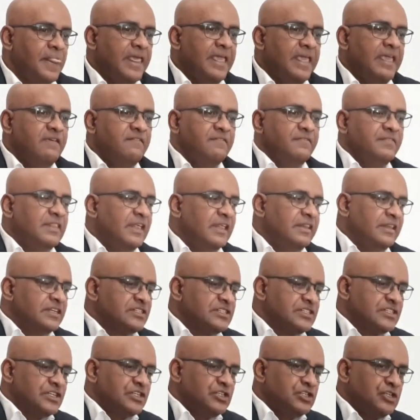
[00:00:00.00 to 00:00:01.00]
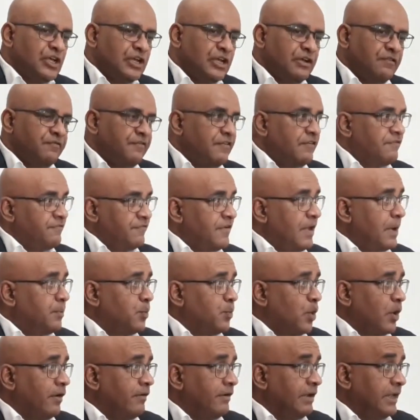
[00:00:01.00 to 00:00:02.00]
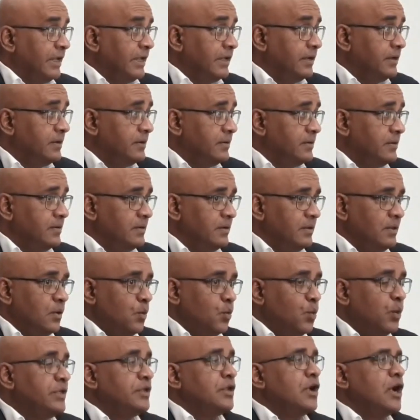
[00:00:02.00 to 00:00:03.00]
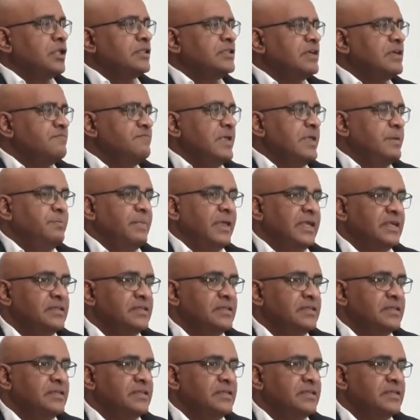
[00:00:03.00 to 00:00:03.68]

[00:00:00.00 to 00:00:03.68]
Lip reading: even the decision for February would not have been